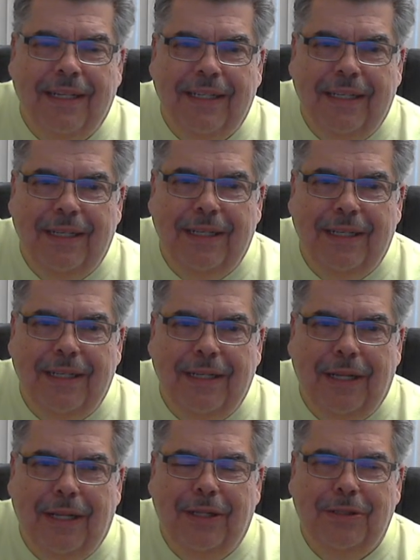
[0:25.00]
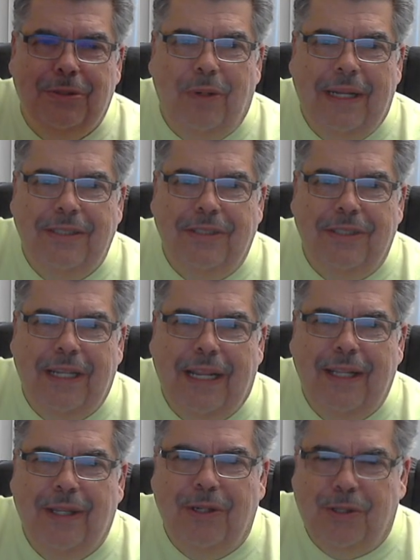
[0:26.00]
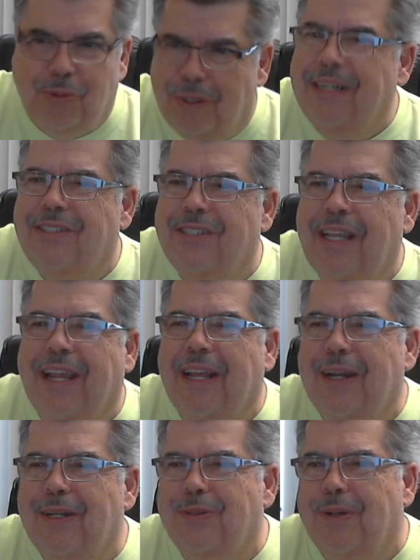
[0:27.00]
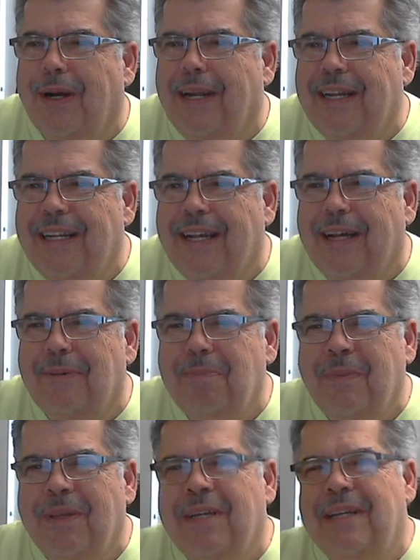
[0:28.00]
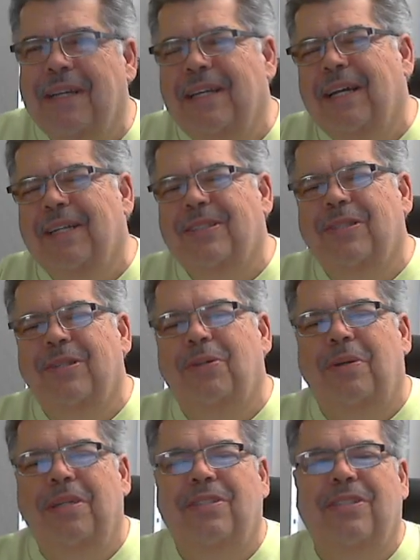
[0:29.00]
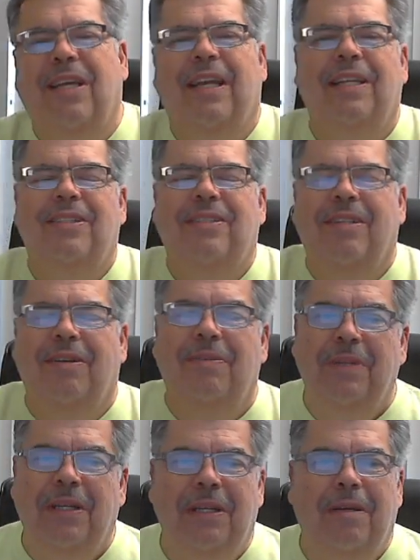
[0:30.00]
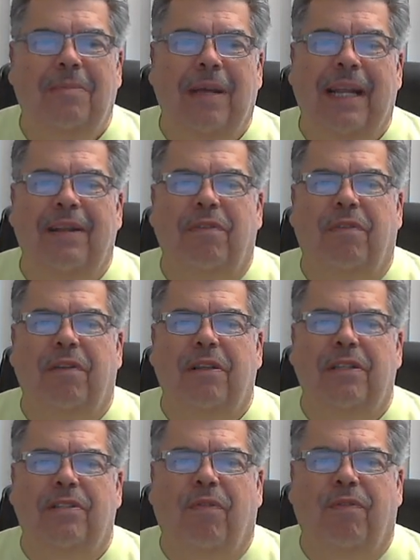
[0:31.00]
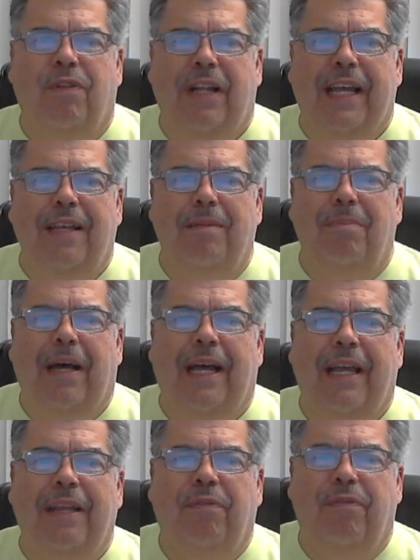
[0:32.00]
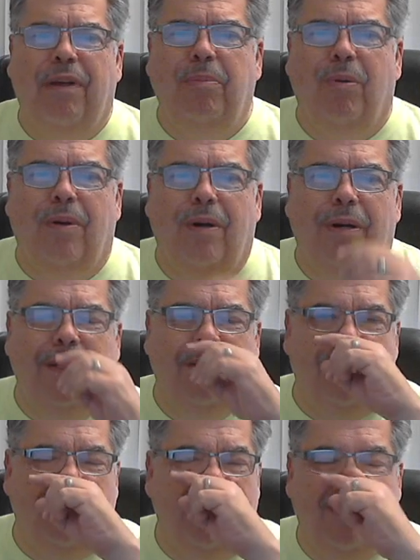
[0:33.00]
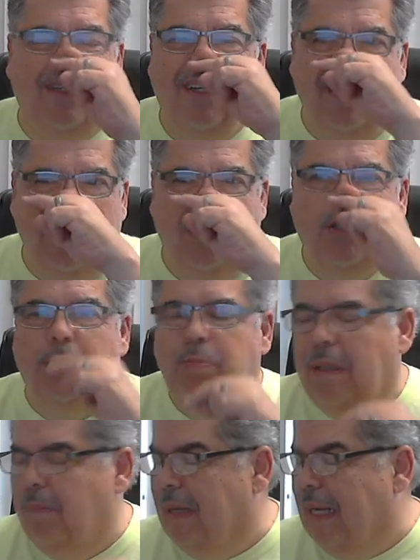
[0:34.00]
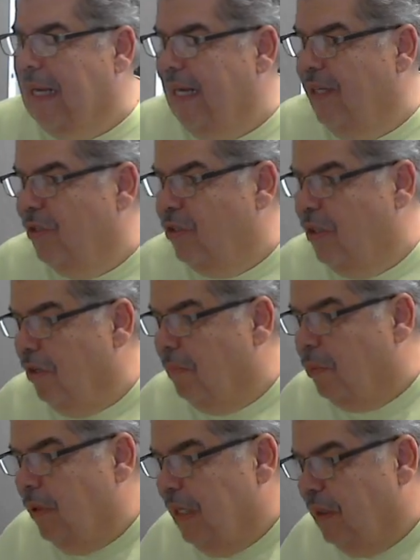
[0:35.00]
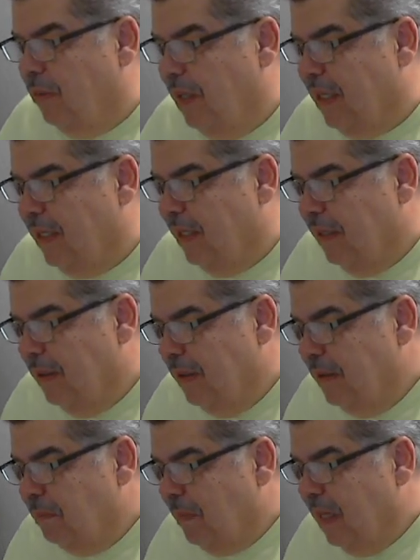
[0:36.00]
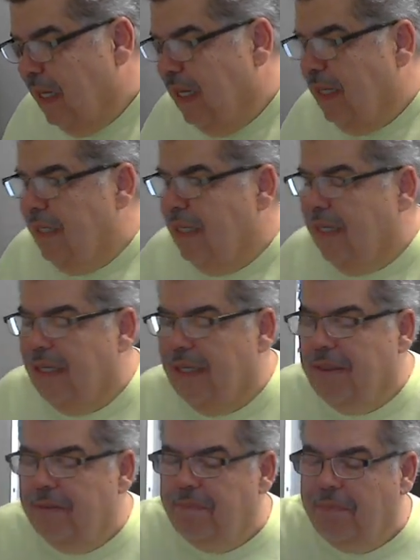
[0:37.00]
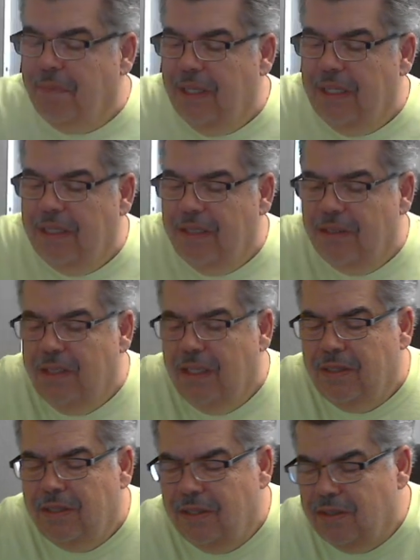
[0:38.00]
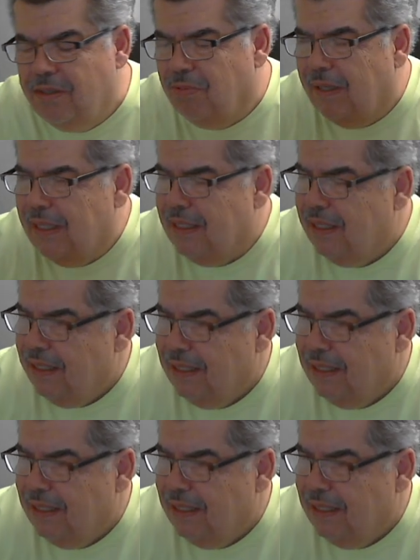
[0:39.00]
It is Wednesday. The 22nd is right. Yeah. Yeah, it's the 22nd. So, man, it's flying by. February will just be behind us here pretty quick. And uh, this is what?